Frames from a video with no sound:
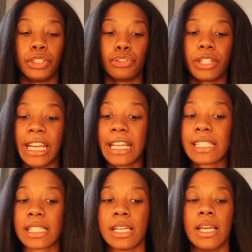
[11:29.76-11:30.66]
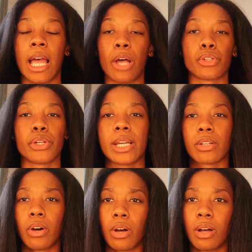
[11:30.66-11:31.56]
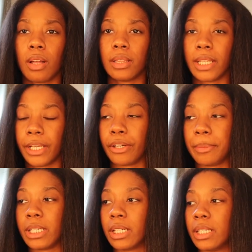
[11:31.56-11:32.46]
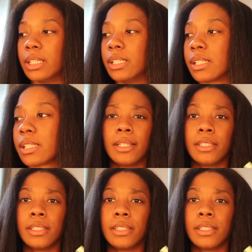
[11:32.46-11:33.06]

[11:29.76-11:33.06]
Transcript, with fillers: drinks. I'll show you guys a haul later because